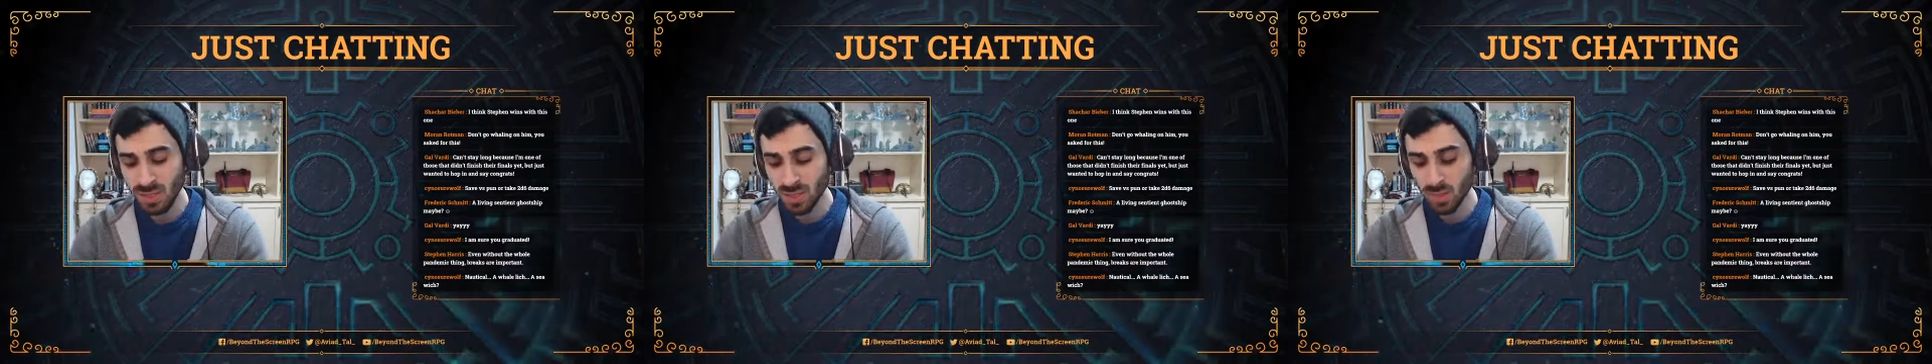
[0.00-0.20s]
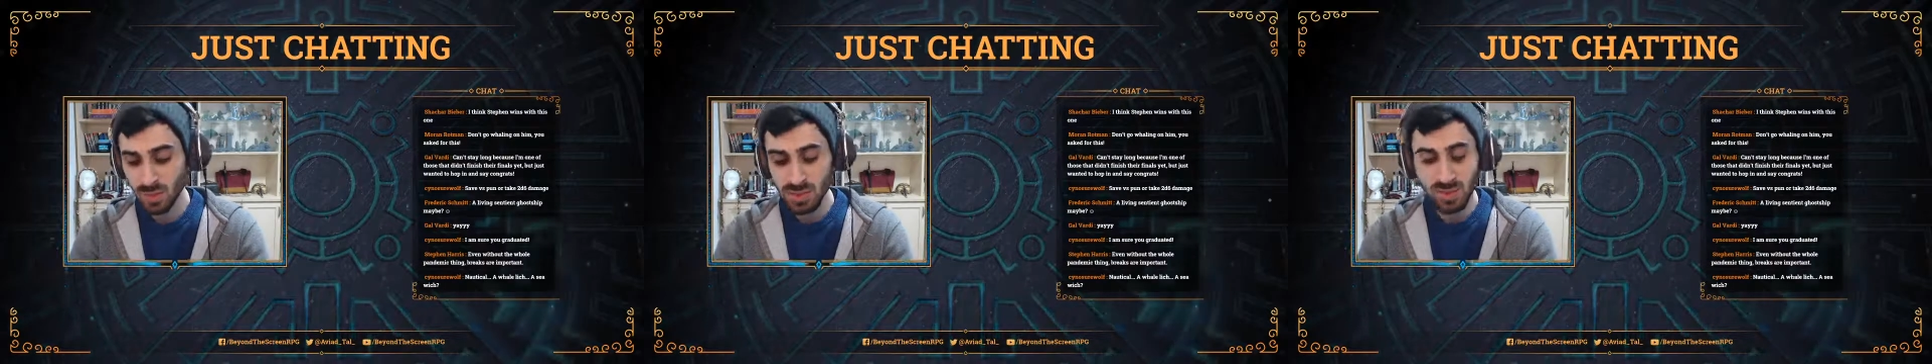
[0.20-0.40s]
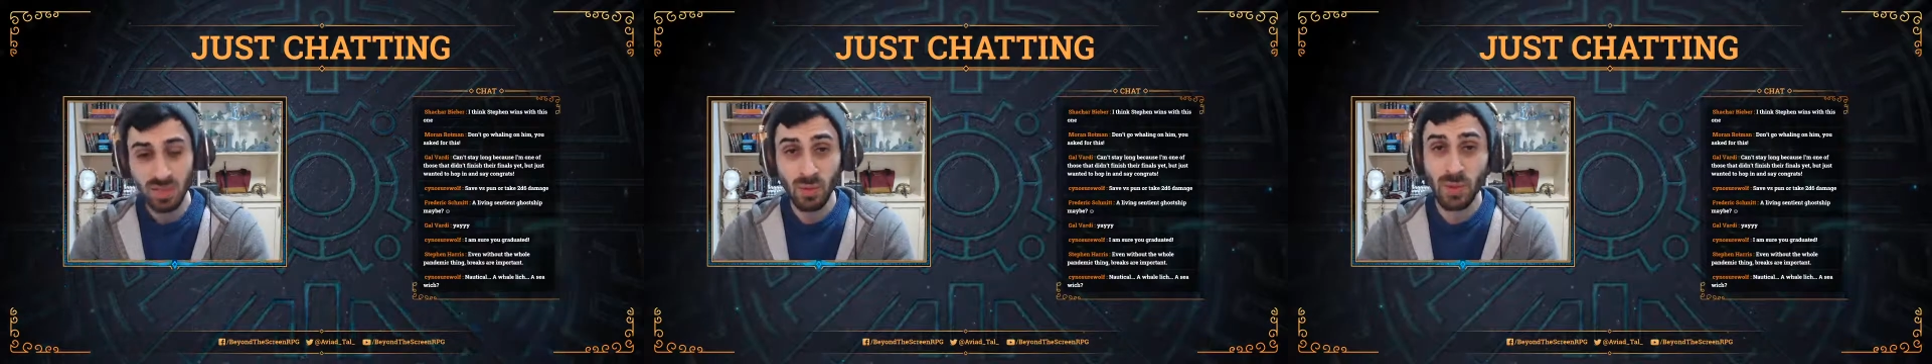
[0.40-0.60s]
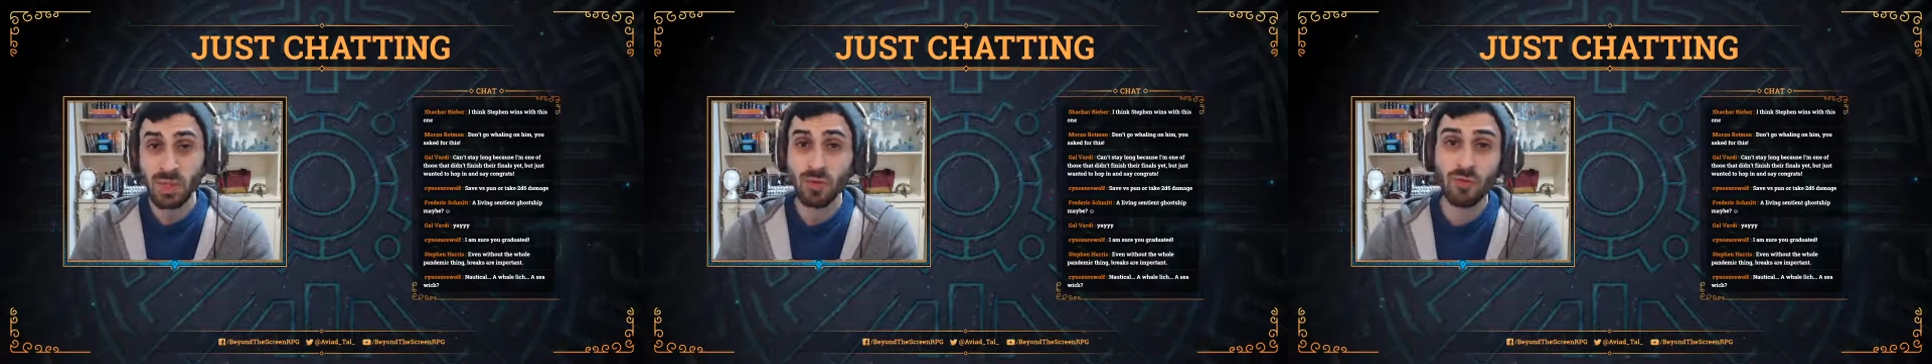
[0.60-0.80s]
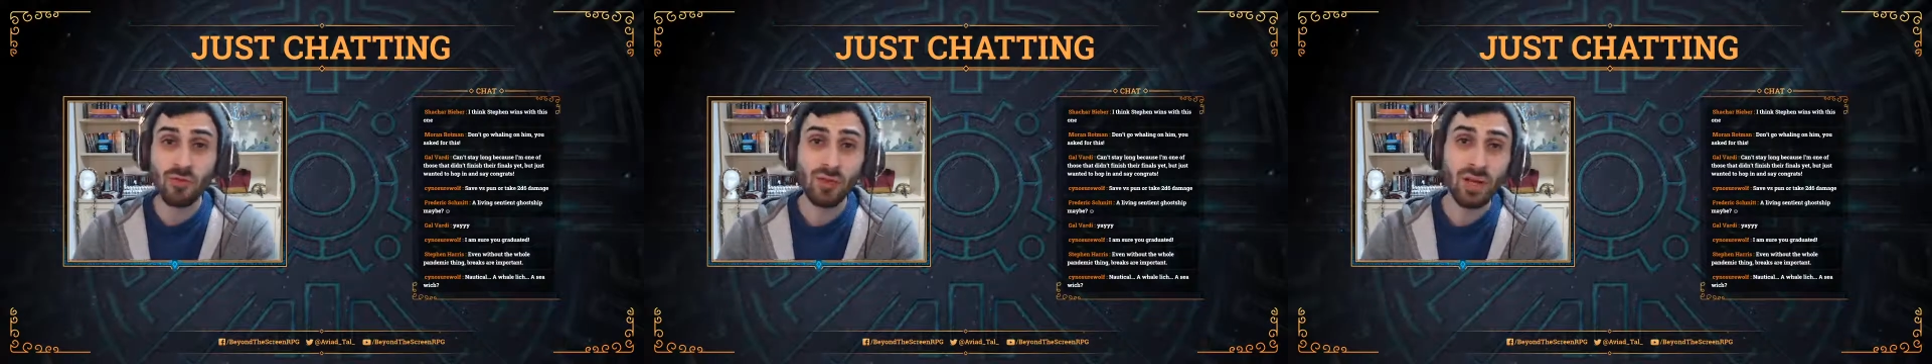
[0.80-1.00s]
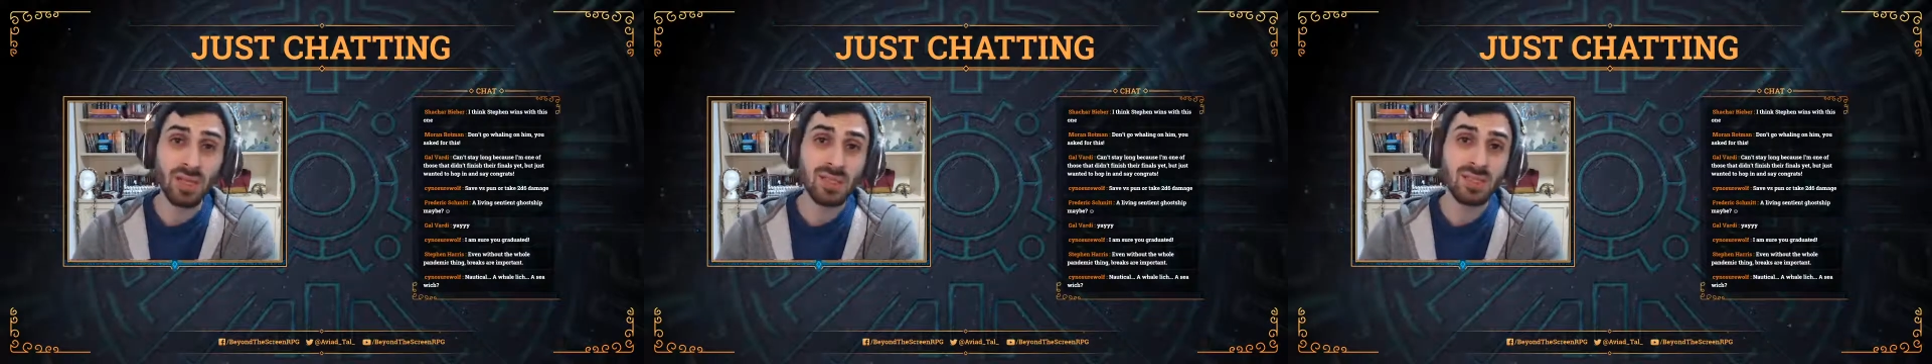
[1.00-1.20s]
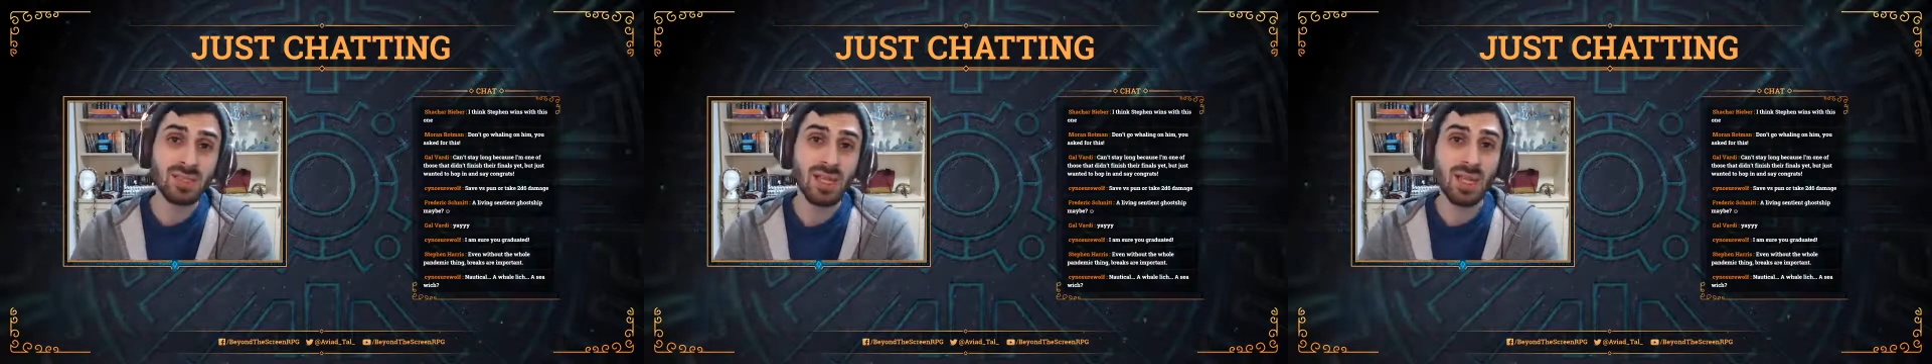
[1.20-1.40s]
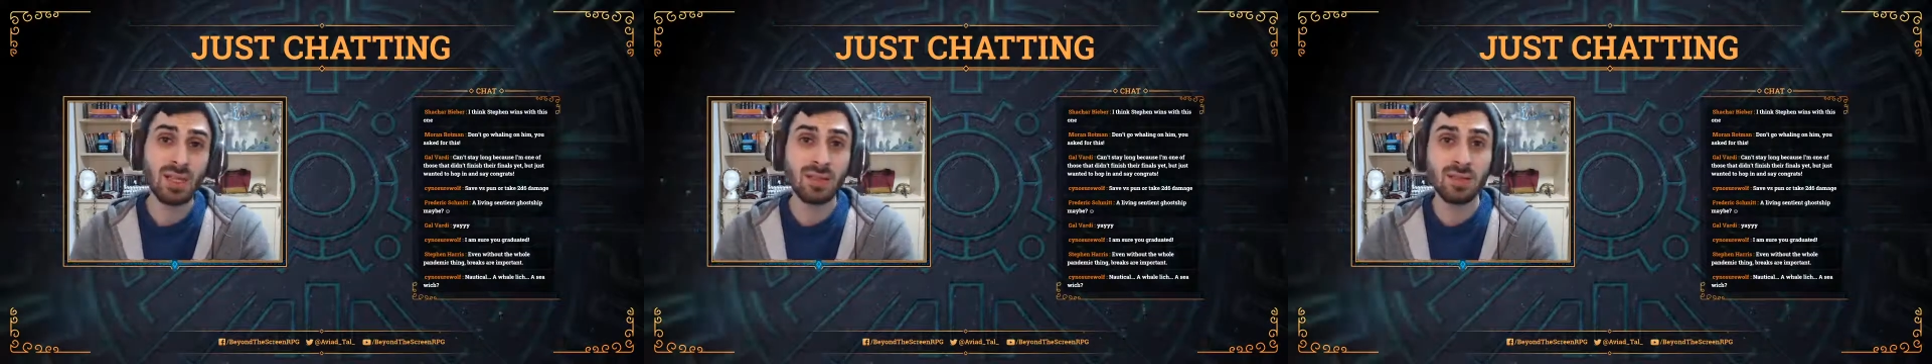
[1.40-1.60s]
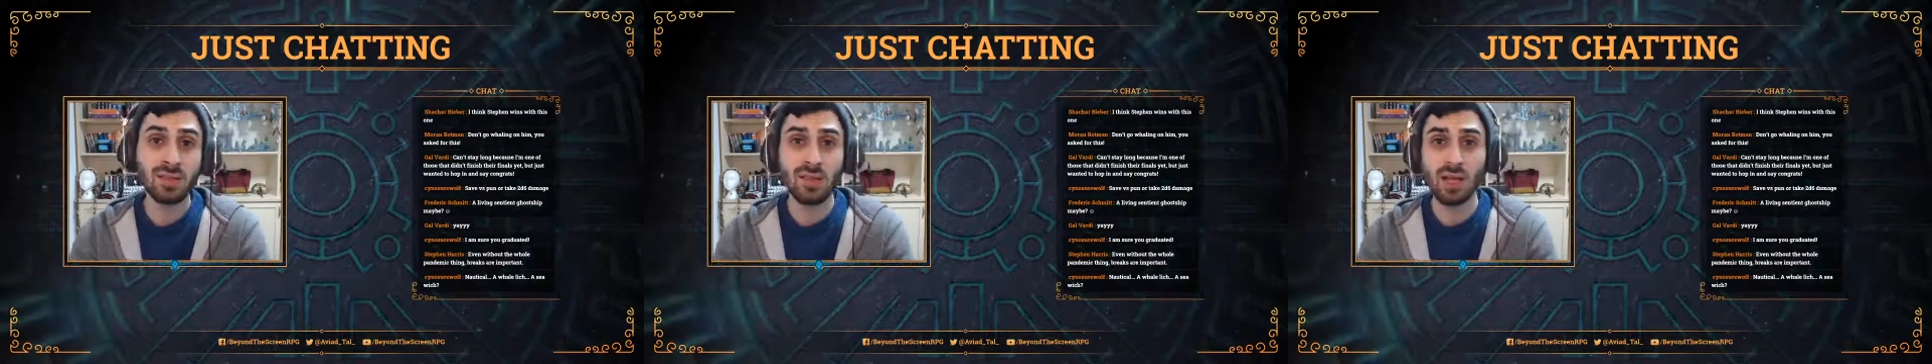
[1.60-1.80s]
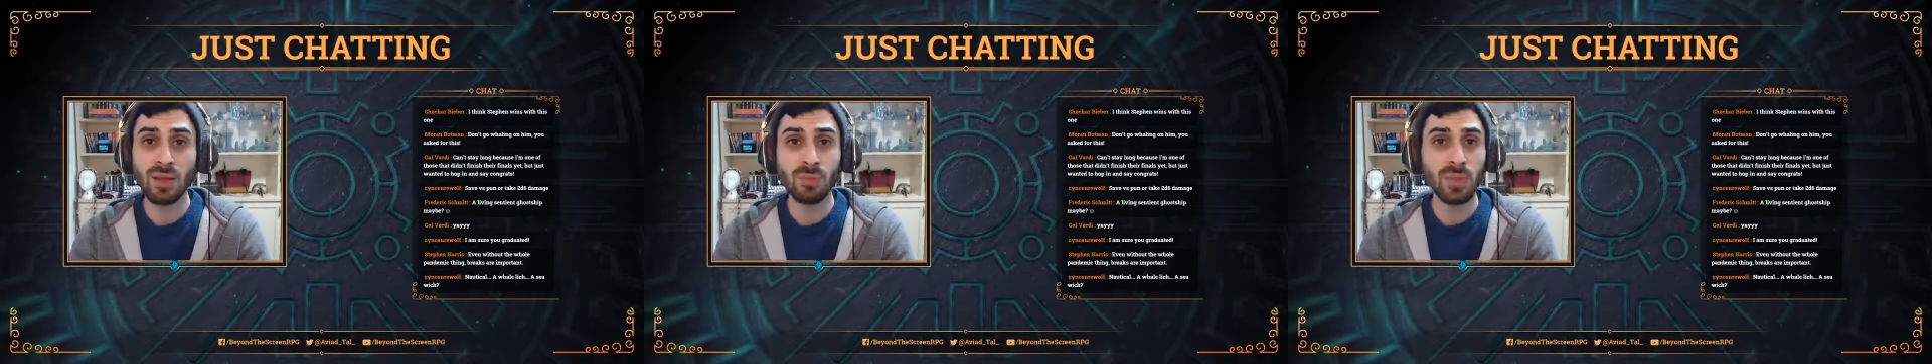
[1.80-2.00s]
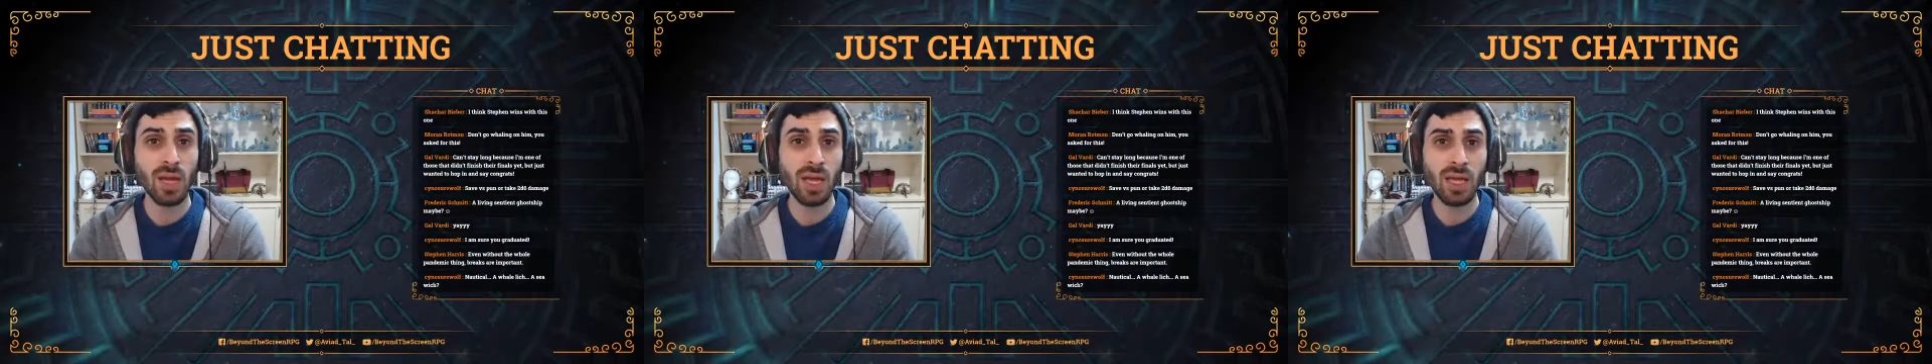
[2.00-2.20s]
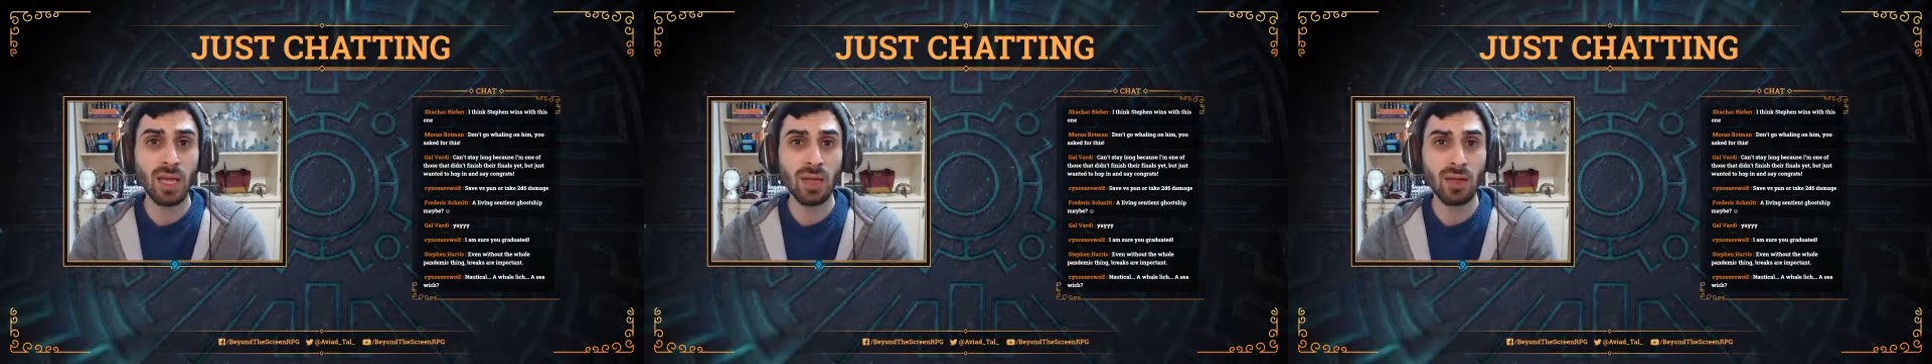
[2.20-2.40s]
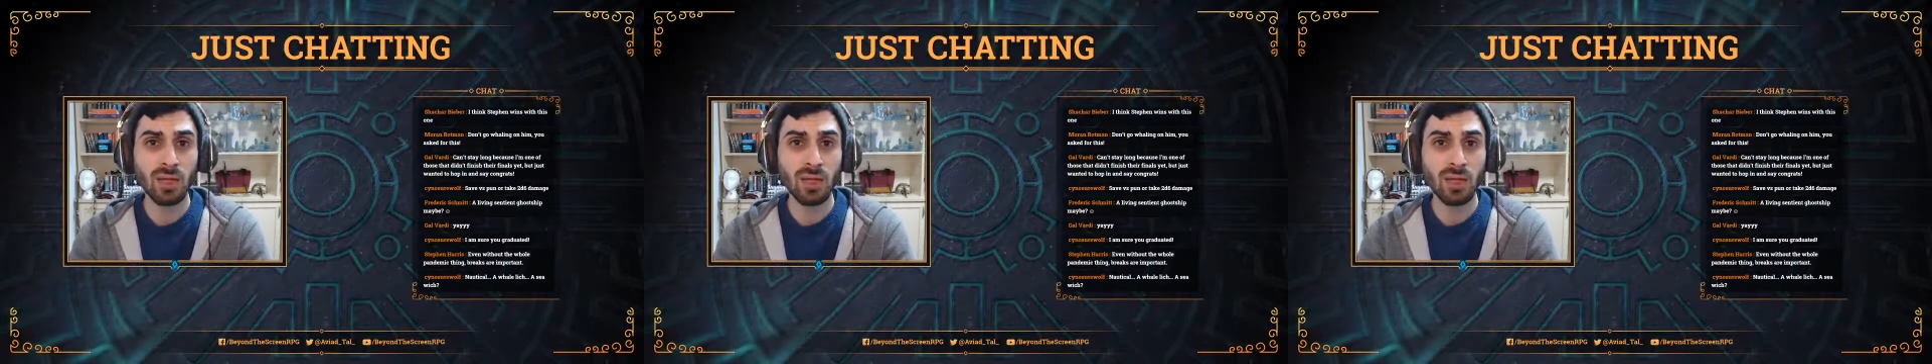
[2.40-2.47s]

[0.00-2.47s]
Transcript: You can still meet your friends and play,